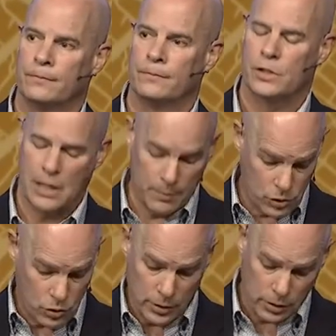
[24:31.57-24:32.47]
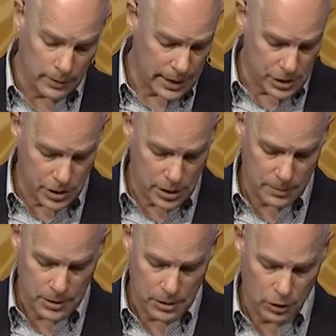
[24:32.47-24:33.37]
Same is true in your
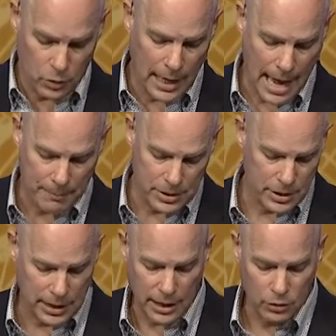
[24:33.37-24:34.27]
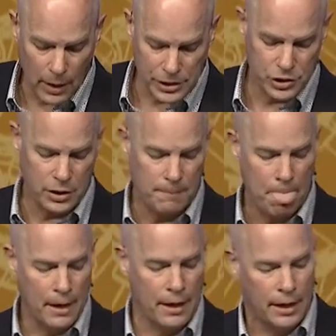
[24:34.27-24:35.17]
relationships. Look what happens. The key question
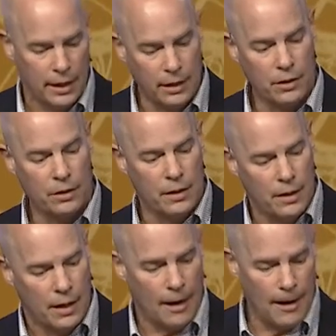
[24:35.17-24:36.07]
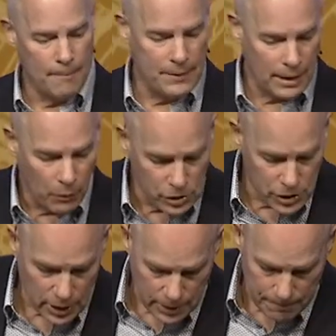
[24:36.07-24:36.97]
here um, that I want
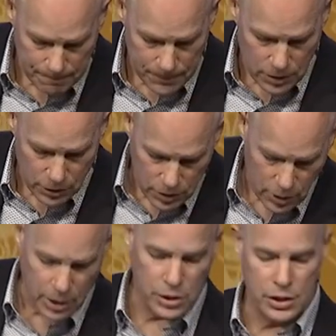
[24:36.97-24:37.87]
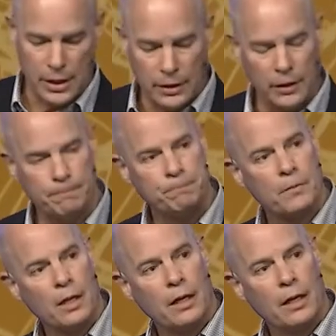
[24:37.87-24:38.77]
you to, to, to consider
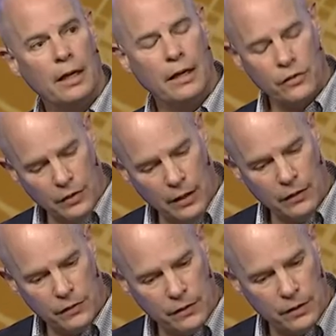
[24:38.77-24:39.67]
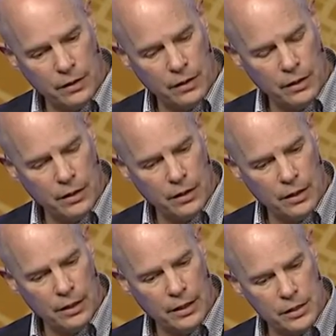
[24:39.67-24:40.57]
is, is,
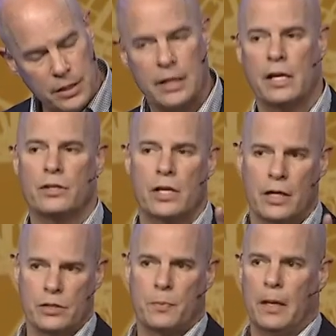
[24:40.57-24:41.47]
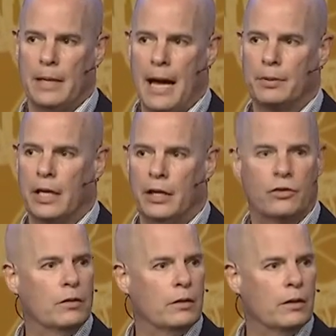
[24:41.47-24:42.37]
is that here's, here's probably
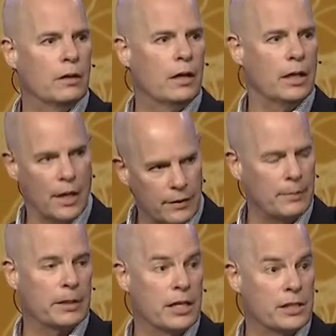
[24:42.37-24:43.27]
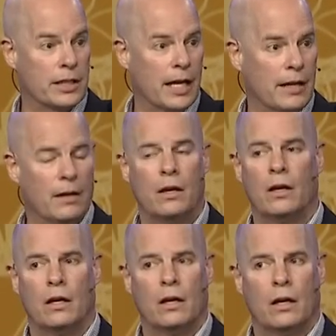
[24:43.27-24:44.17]
application, another application today.
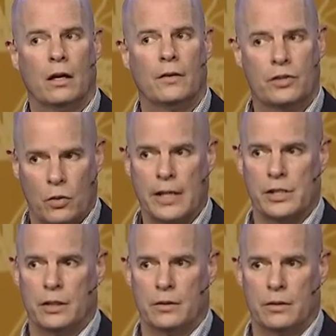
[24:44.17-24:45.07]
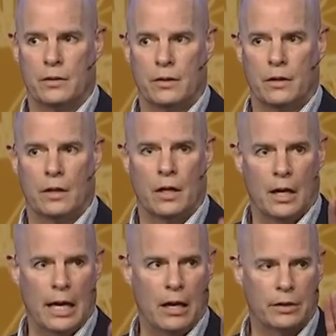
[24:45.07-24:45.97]
This question
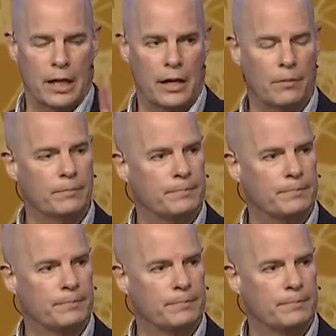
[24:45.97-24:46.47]
How can I help?